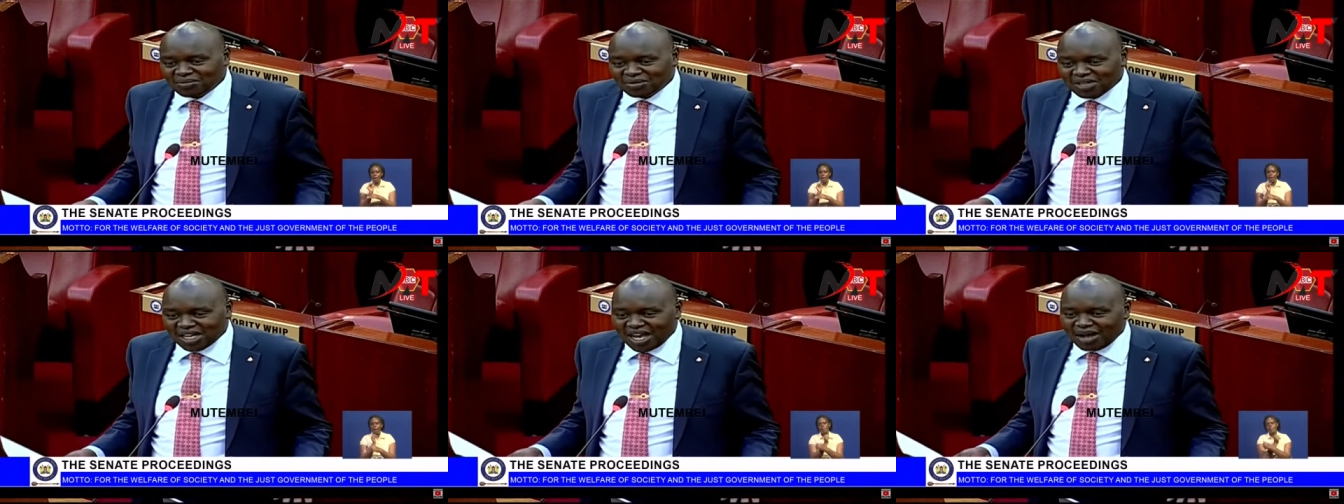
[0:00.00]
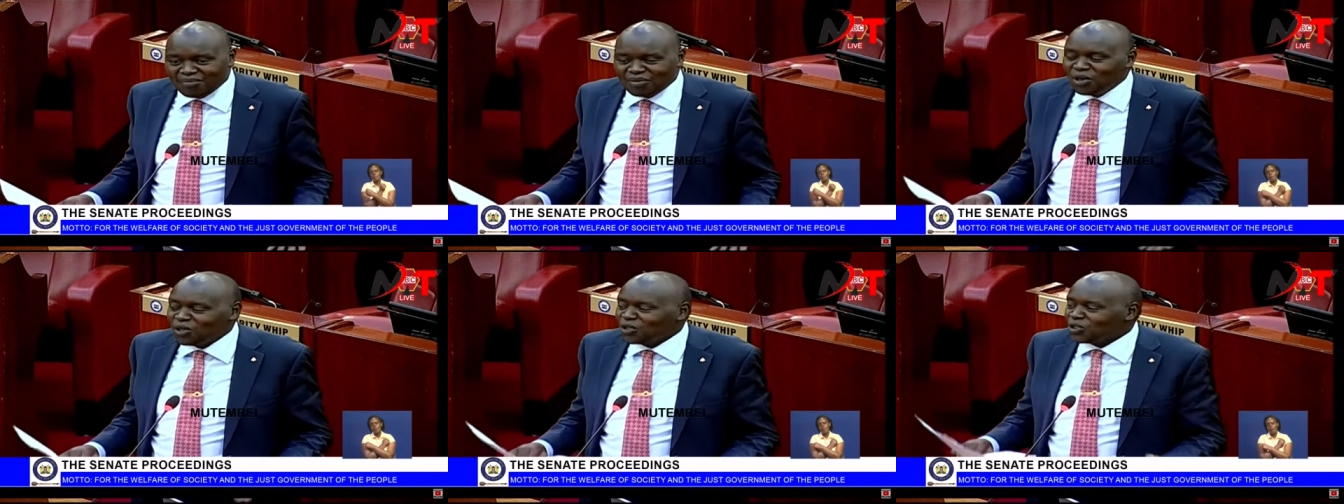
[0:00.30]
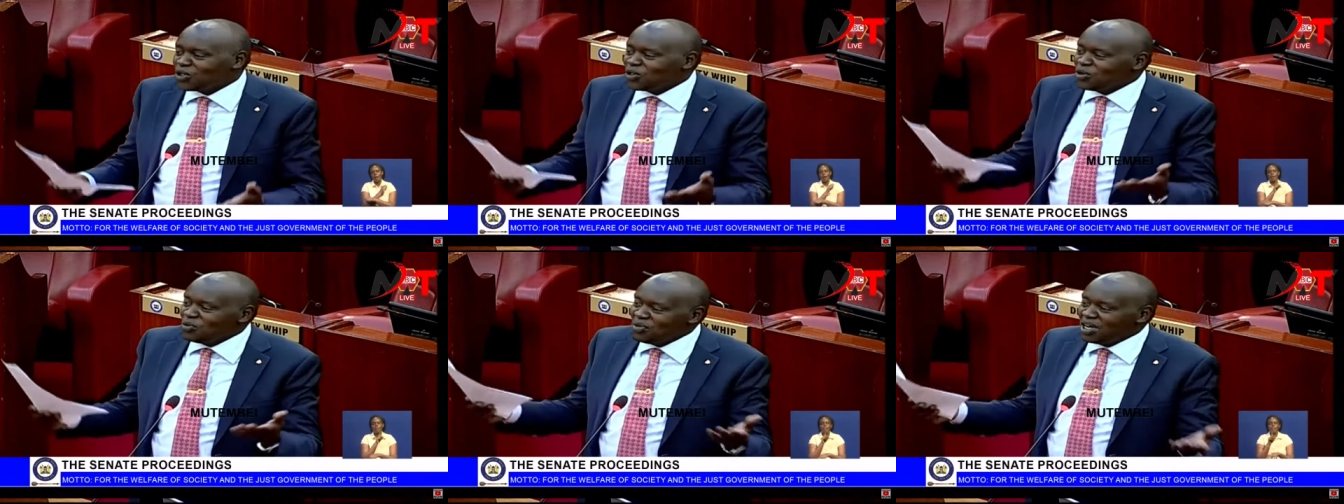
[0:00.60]
Speaker. I'm
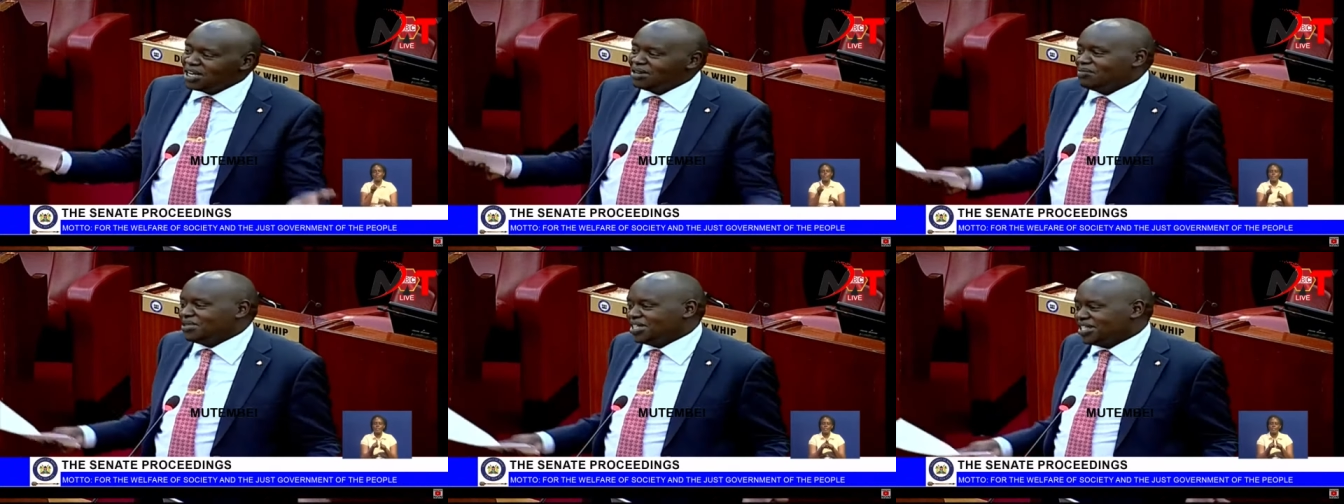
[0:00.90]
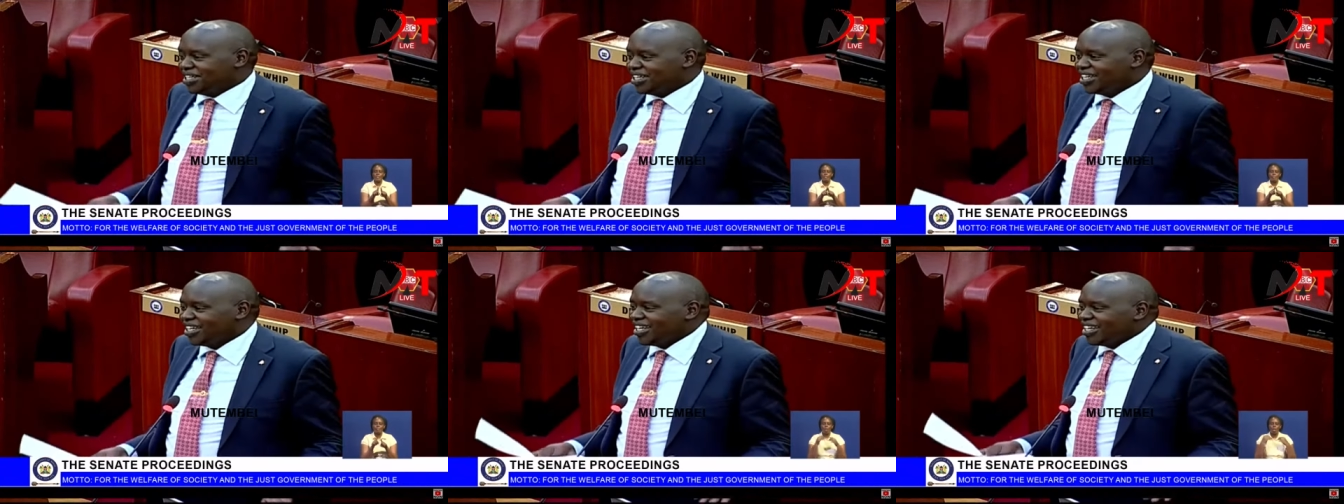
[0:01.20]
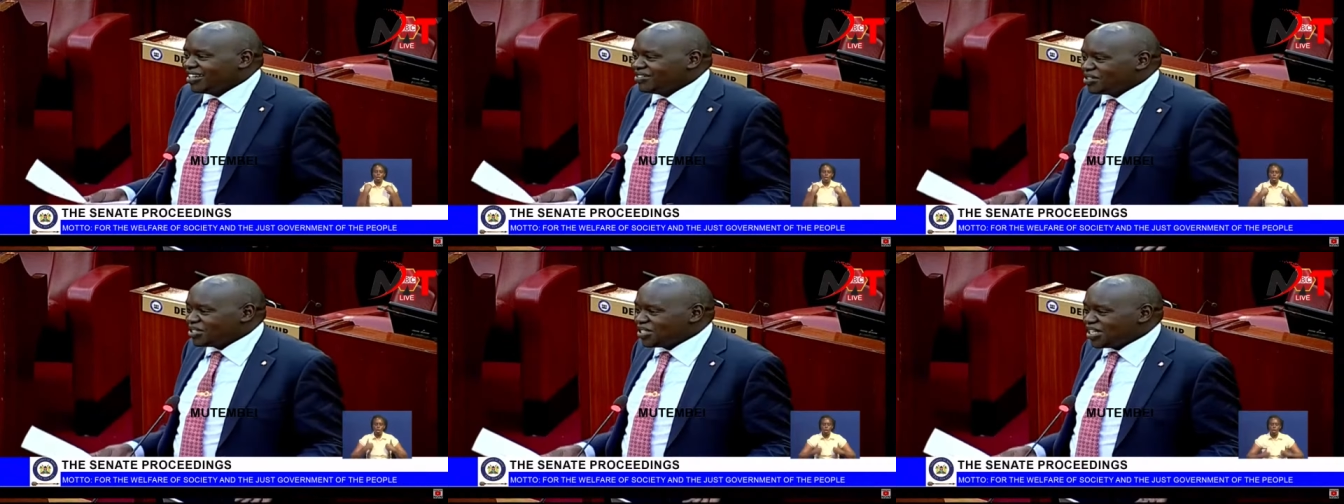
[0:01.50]
also a human being,
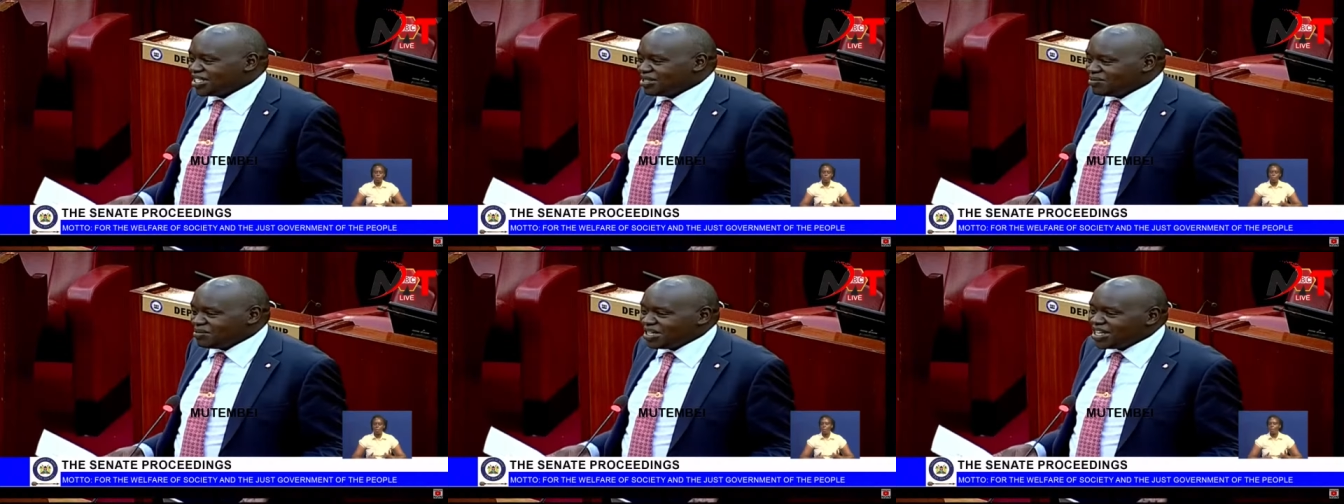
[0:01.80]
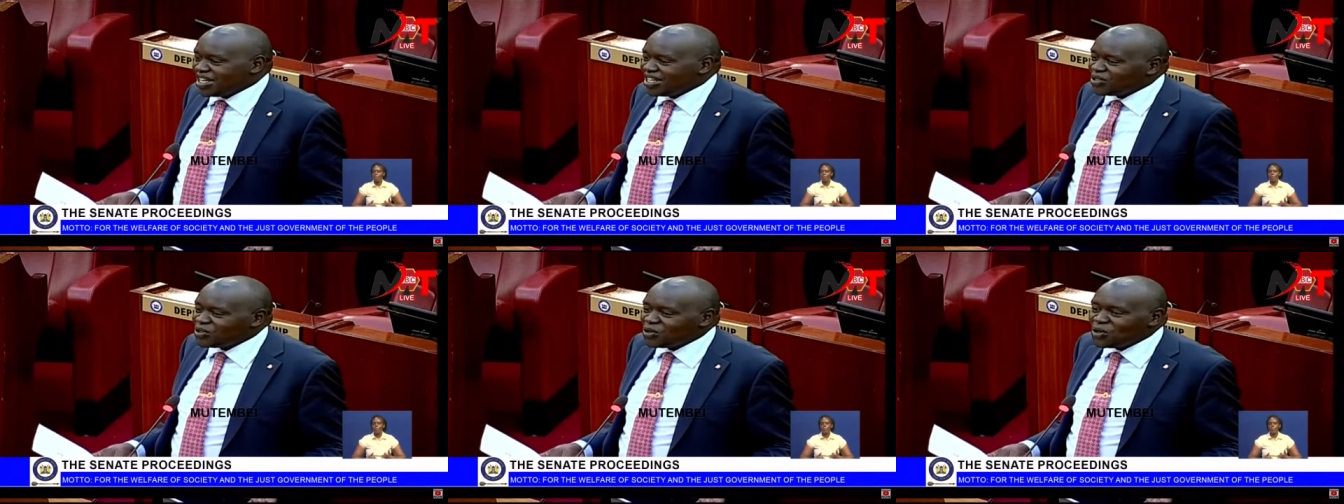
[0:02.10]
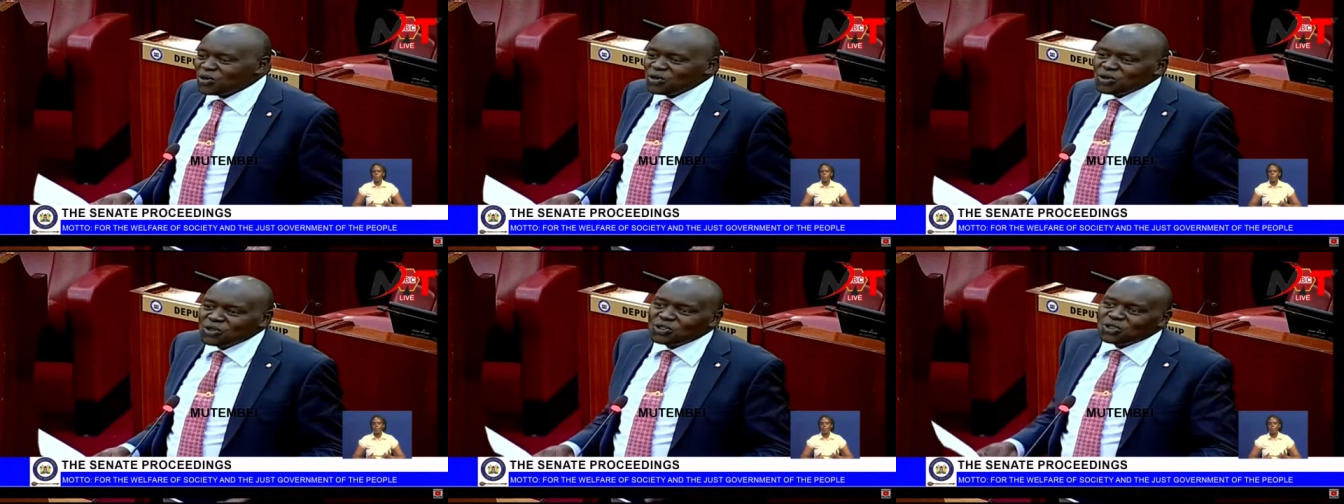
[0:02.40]
Mr. Speaker.
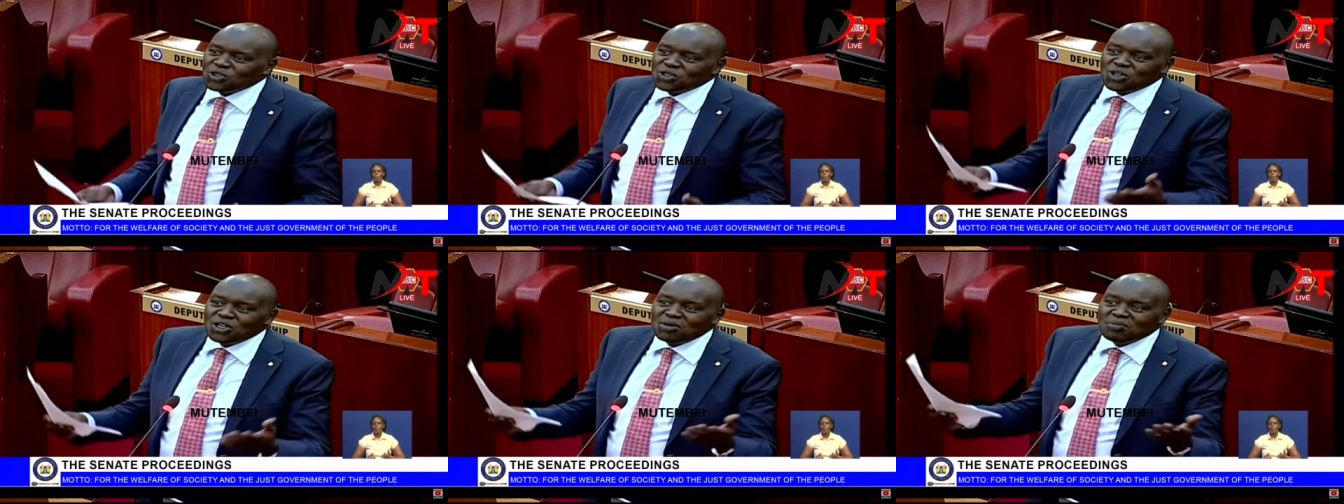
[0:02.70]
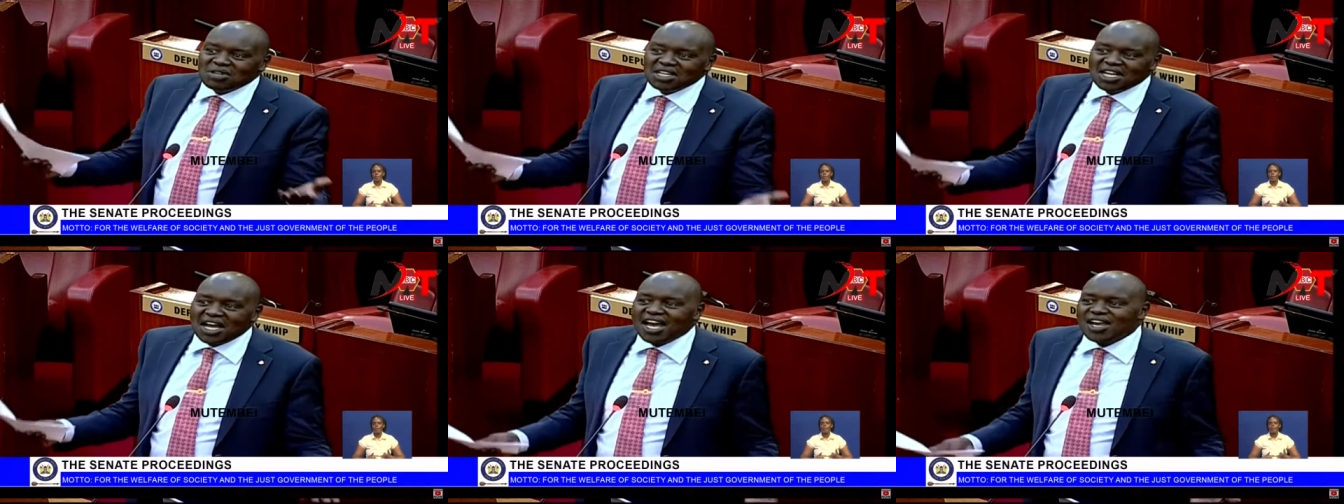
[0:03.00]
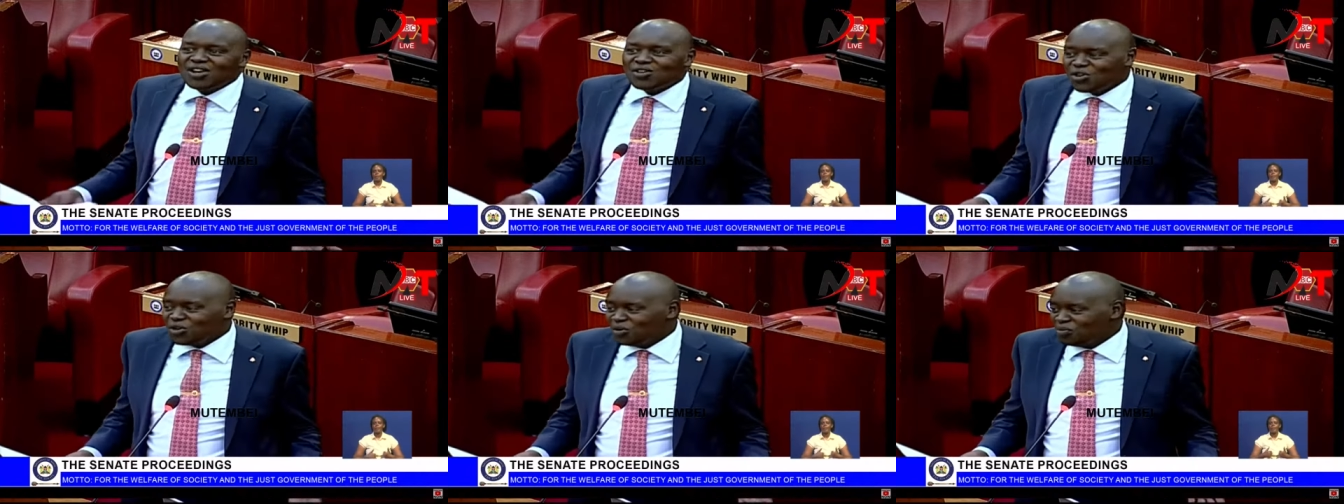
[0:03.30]
So you should not be
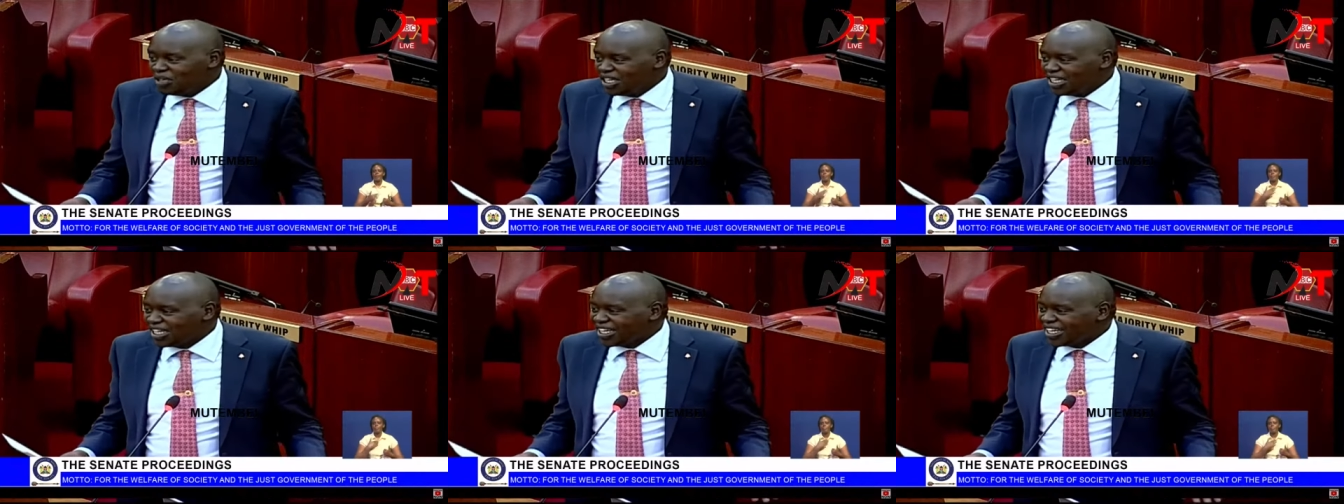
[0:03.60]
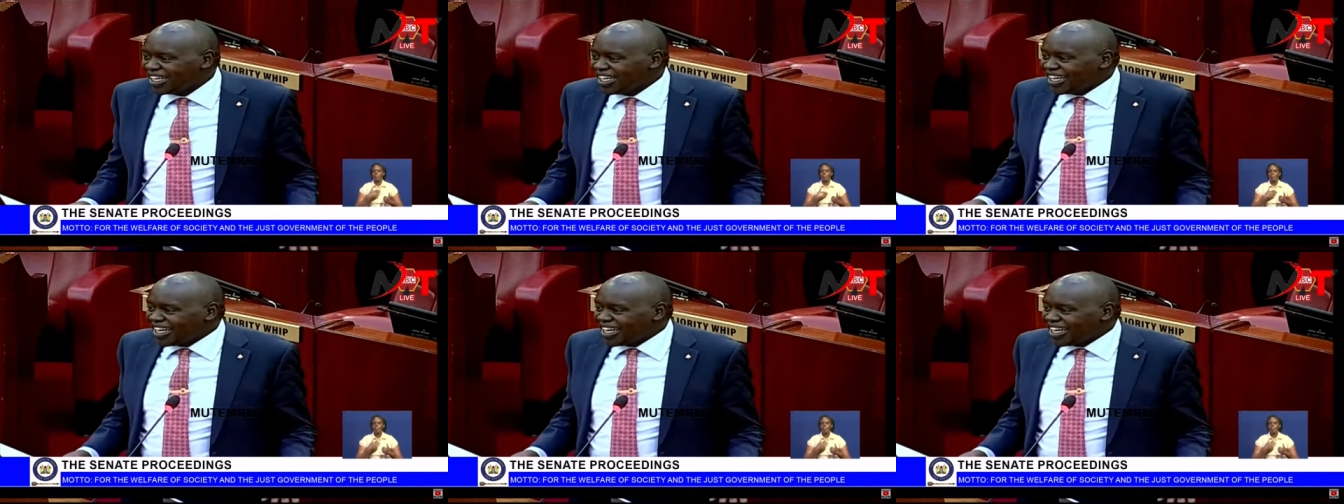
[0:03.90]
hard on me.